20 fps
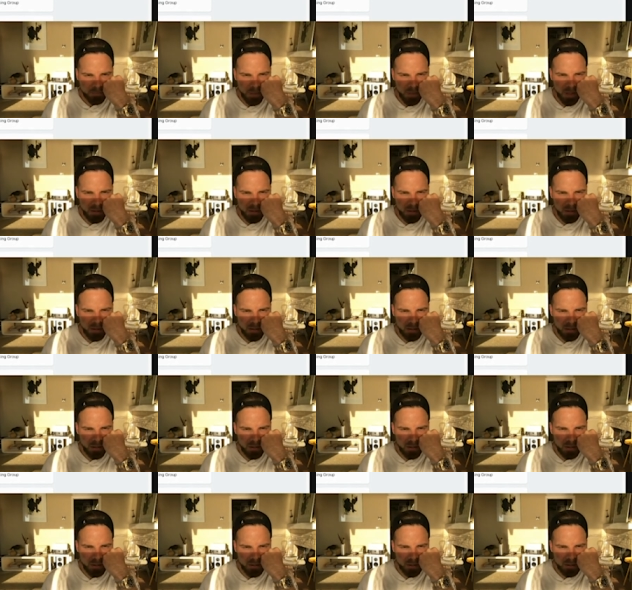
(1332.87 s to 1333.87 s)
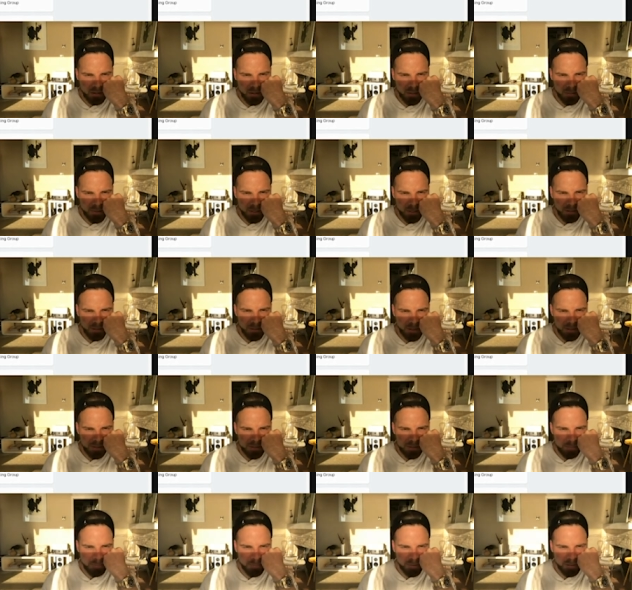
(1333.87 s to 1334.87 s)
Uh, comment
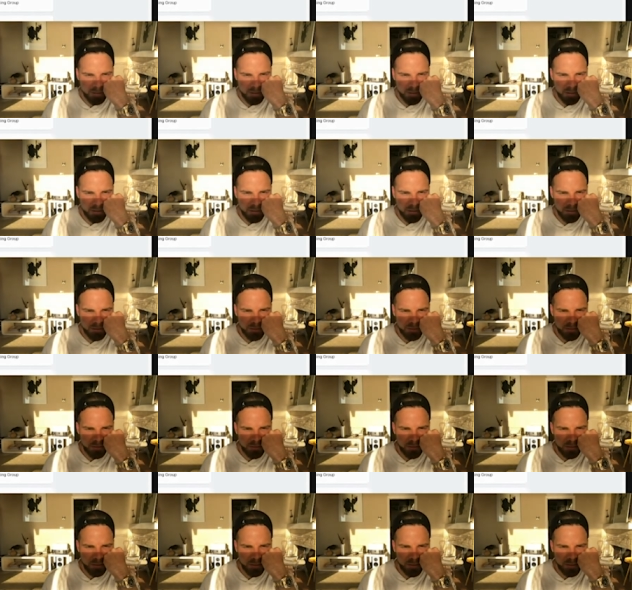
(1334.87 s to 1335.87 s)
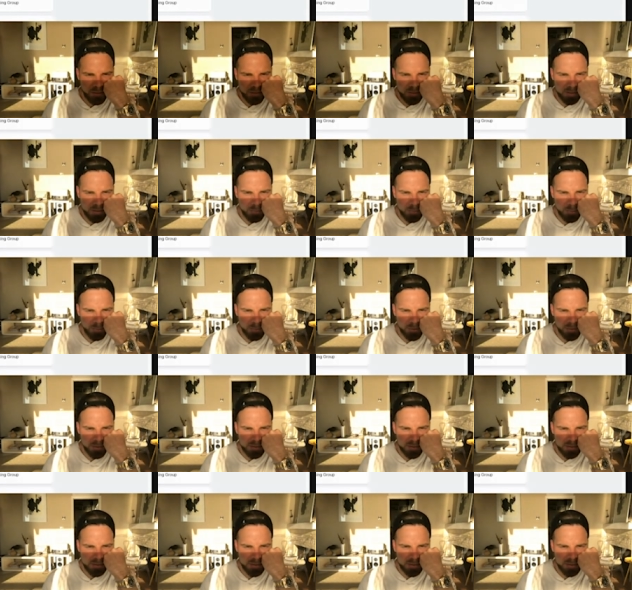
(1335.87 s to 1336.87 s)
clients below. Let us
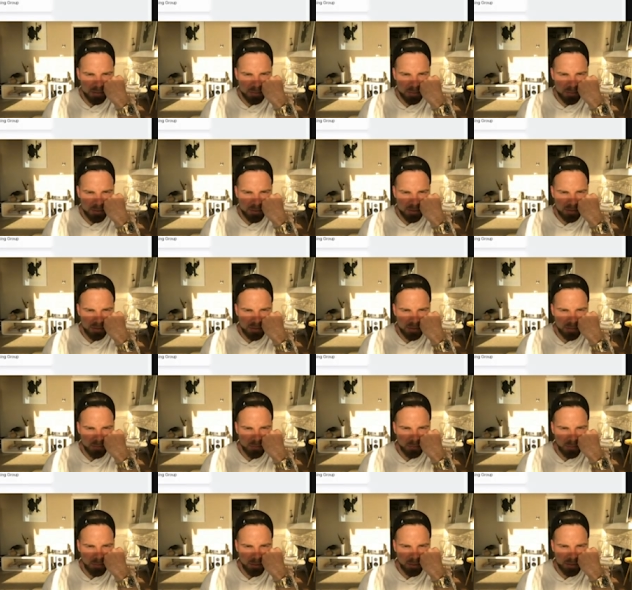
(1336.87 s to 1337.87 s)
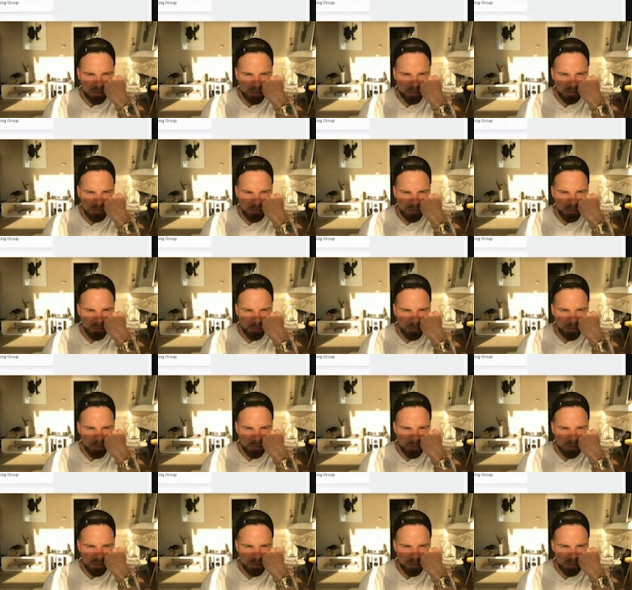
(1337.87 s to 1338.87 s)
implement systems in place of your
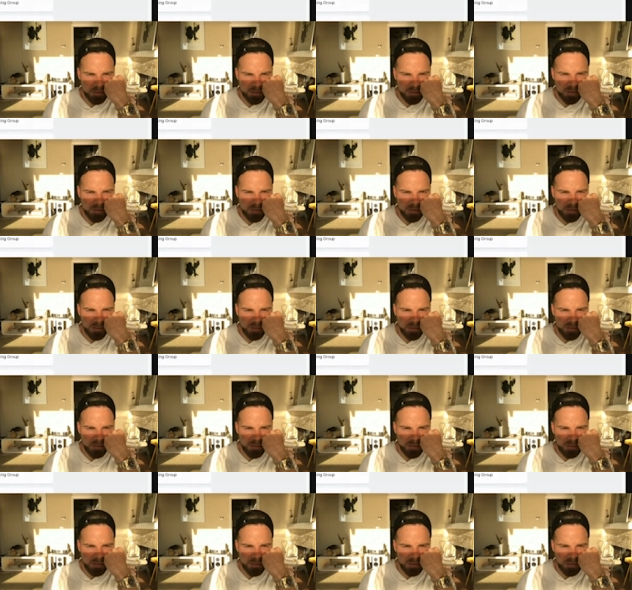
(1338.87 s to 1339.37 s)
business.